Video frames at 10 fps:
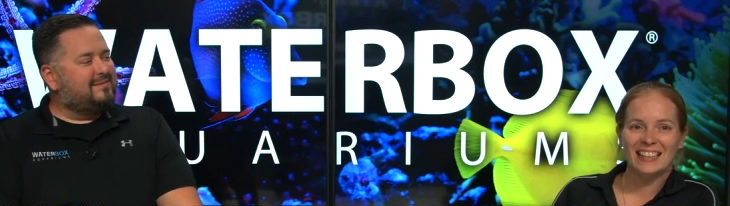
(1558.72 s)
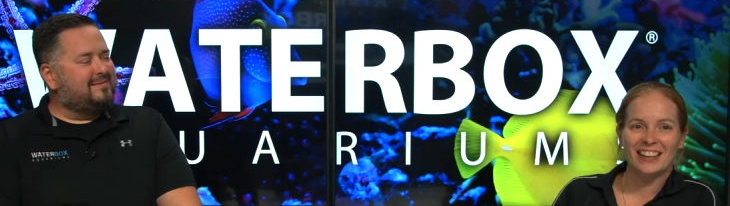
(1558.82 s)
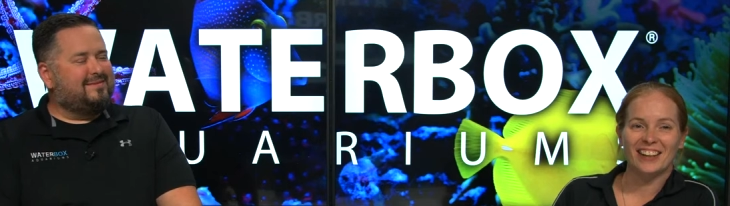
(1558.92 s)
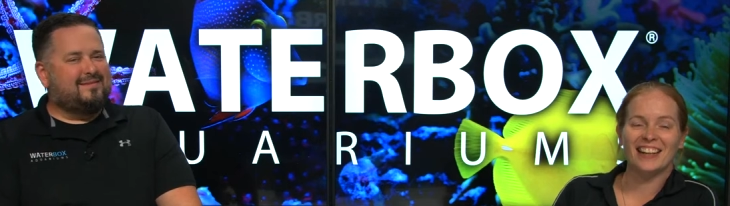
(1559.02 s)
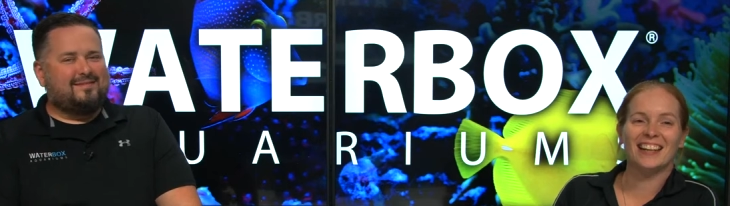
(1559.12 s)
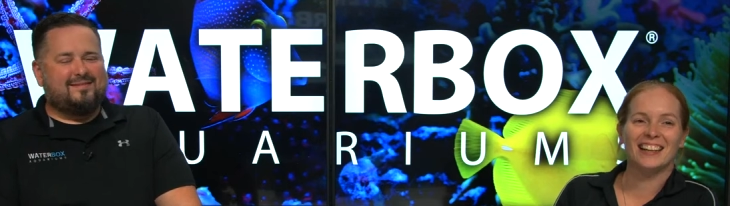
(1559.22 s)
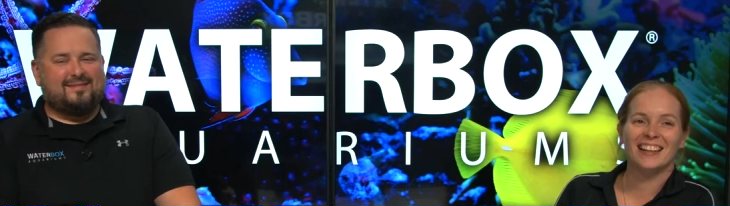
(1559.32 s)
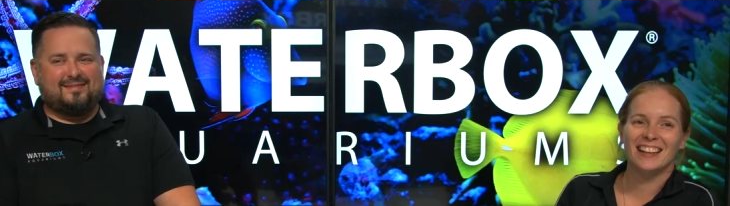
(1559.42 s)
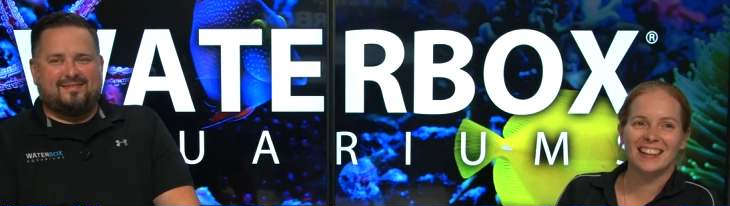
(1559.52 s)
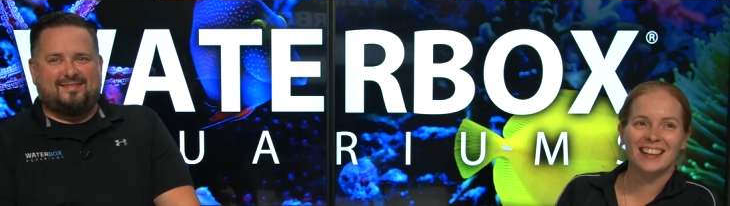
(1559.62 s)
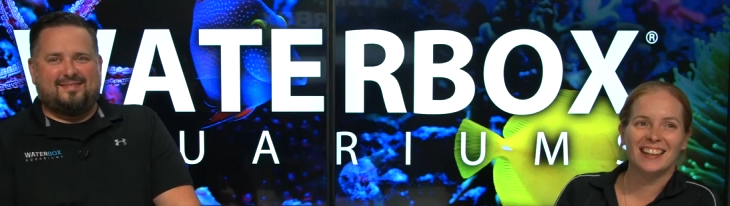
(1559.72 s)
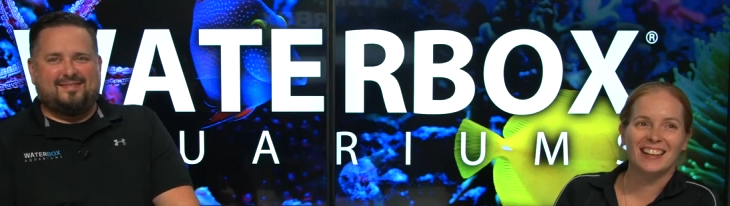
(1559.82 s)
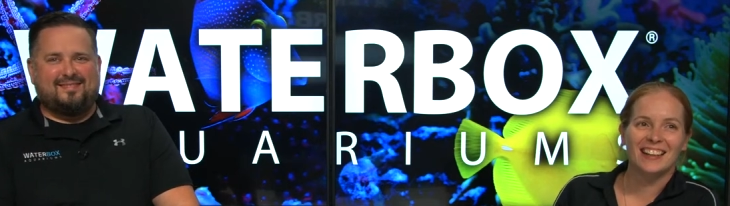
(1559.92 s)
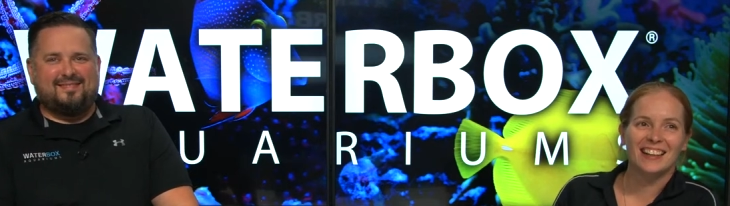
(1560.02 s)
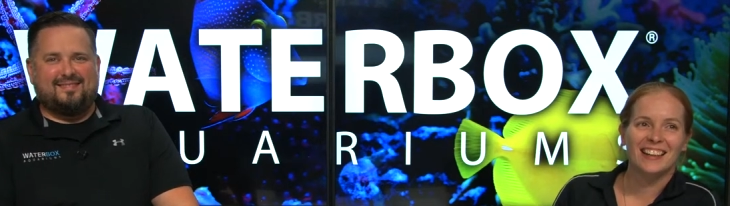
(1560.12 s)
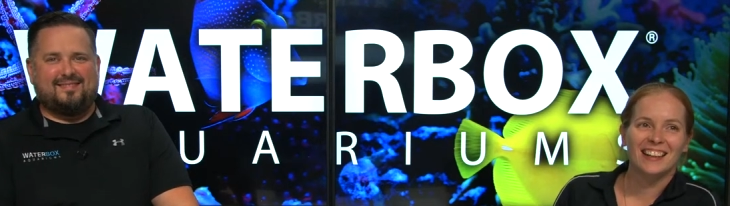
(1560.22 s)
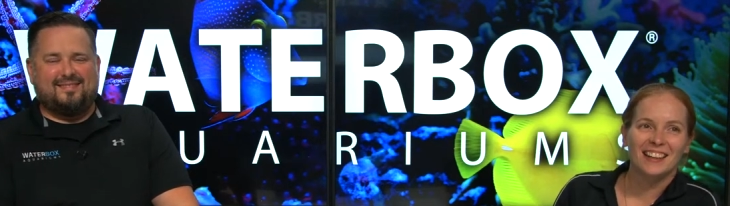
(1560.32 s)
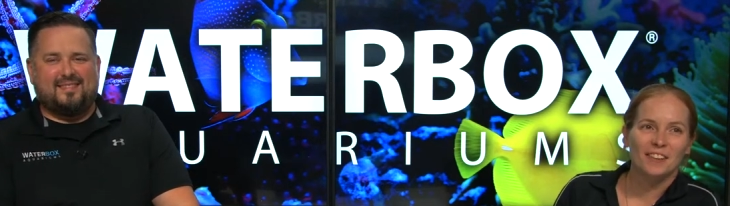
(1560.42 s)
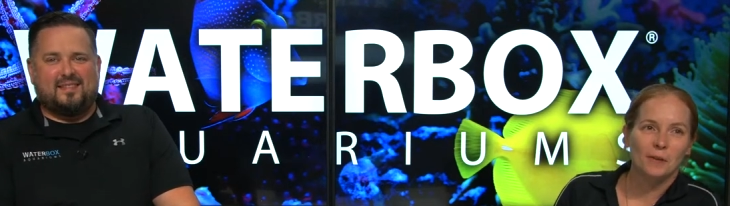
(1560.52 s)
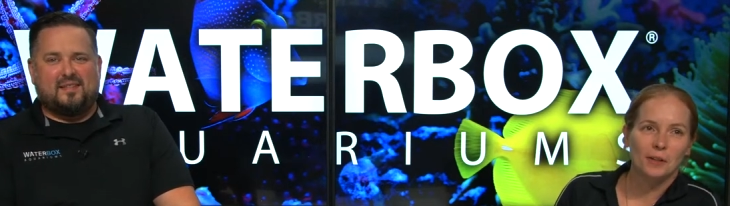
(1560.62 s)
Speaker 1: all right.
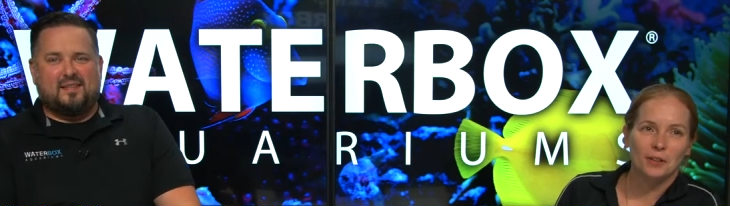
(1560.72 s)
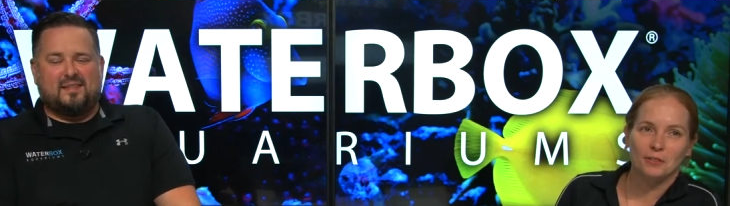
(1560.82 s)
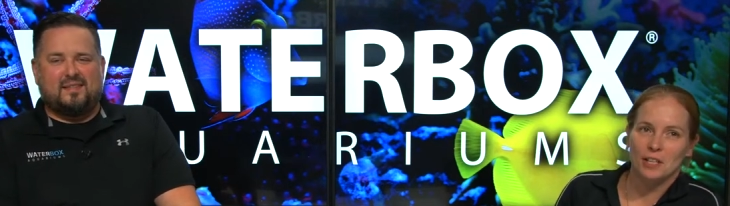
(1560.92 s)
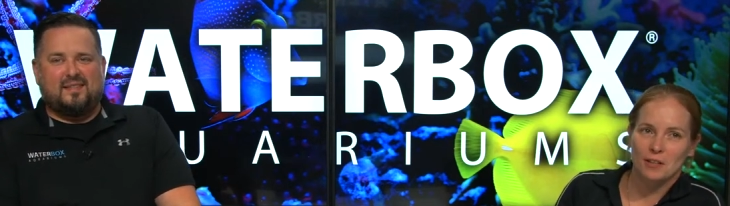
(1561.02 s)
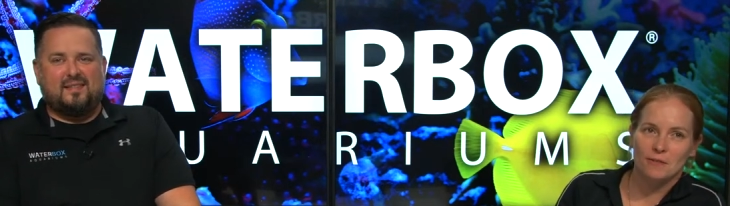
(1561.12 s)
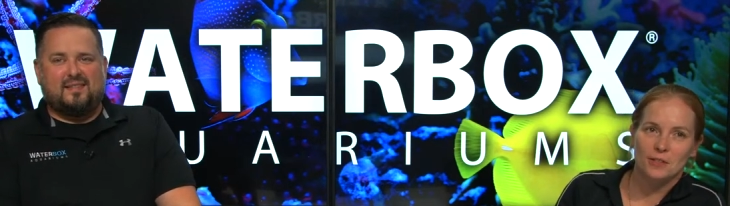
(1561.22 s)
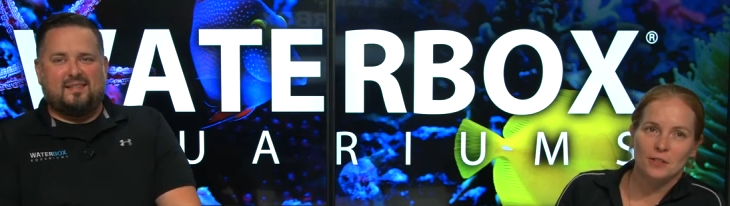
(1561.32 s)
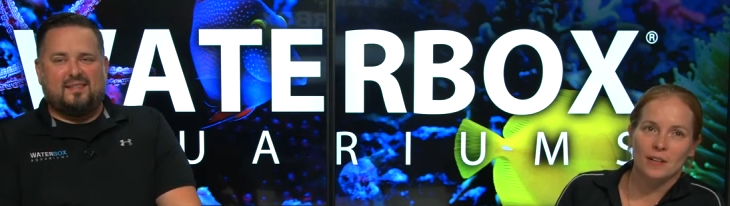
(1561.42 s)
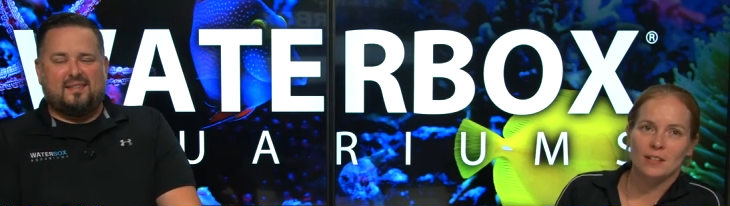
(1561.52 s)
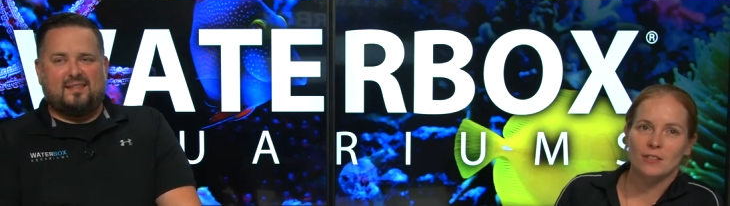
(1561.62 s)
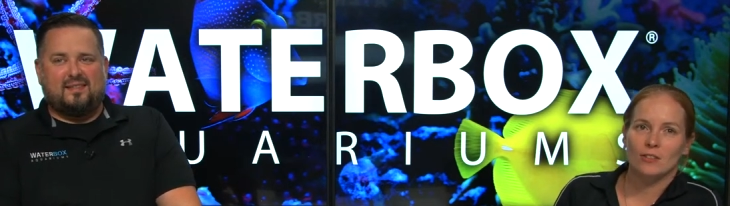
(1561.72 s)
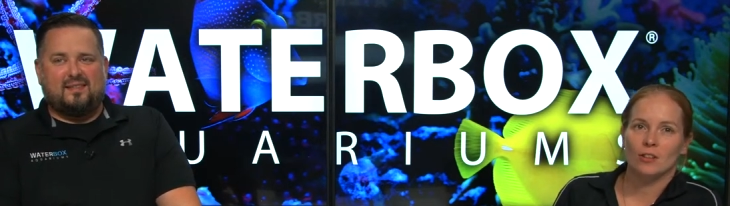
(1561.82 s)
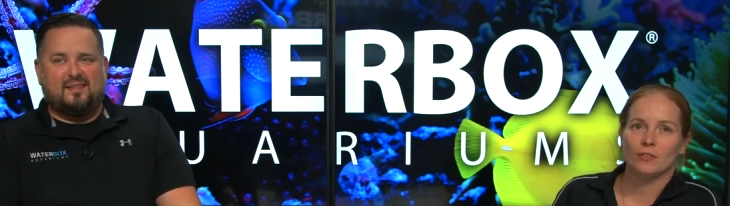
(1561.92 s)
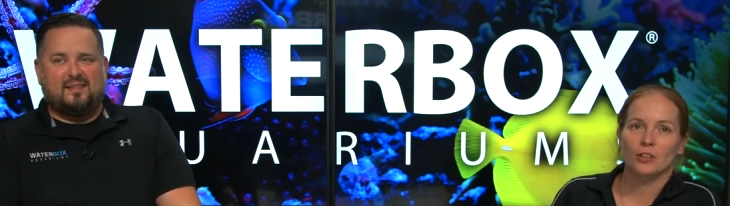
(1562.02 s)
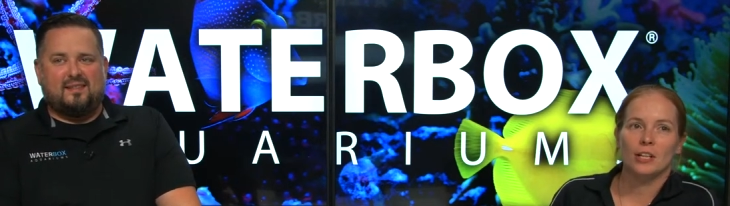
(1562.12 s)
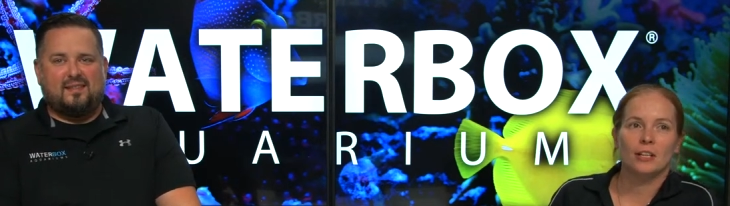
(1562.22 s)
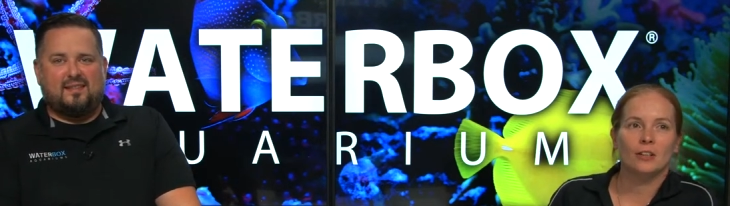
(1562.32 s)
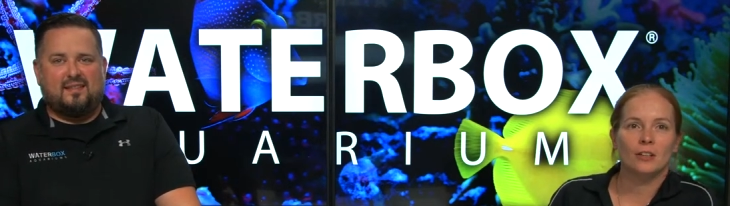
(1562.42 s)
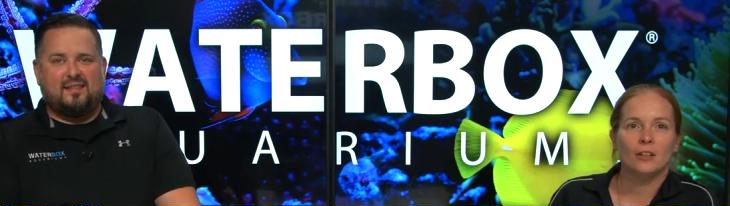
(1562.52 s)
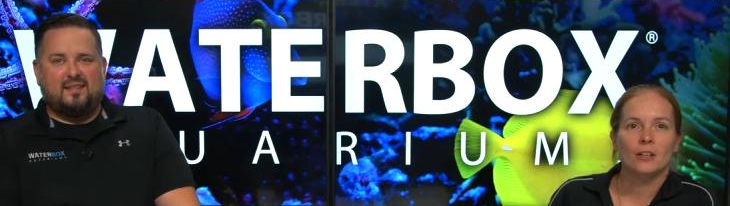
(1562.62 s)
what the reef? Do you guys turn off your
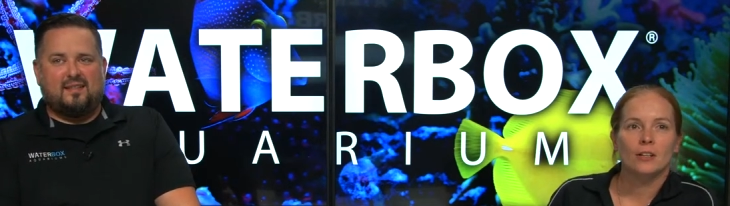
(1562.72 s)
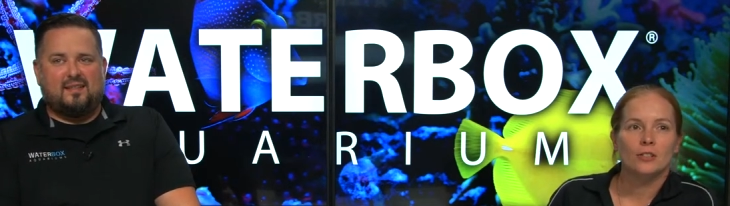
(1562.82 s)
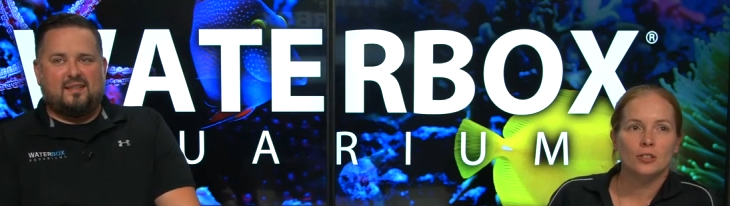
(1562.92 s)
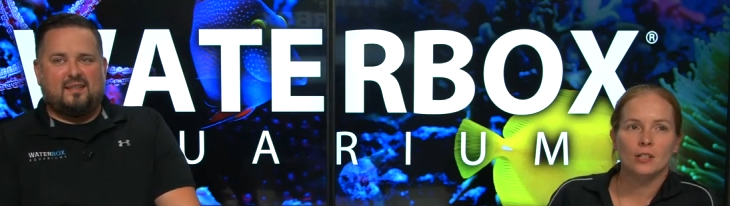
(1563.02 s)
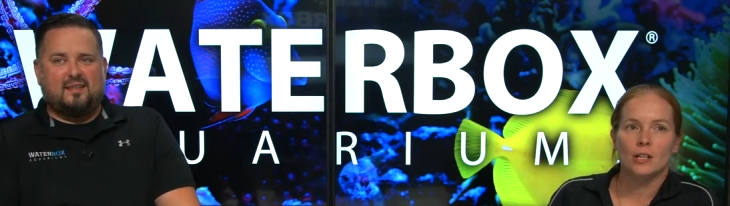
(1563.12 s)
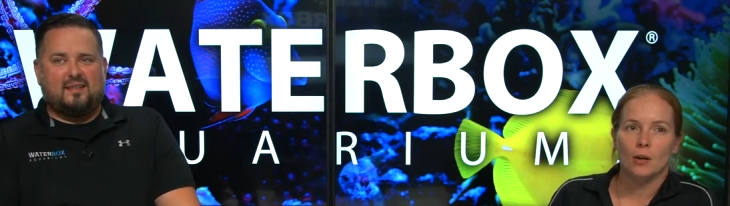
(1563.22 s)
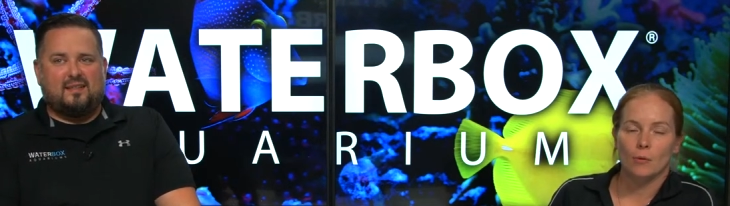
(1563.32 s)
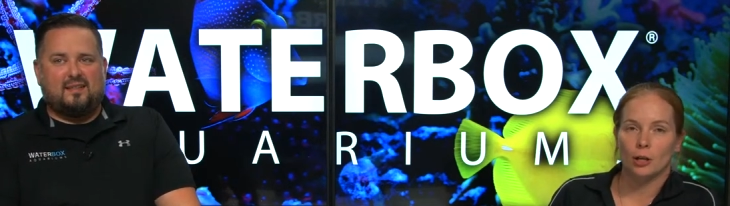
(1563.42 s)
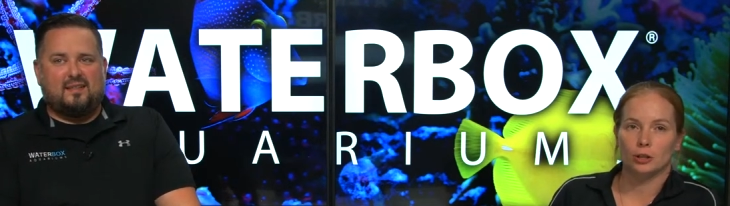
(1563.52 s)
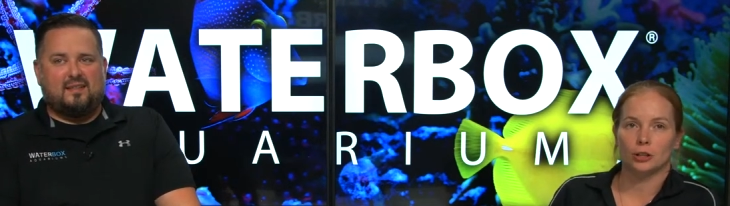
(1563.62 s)
heater during water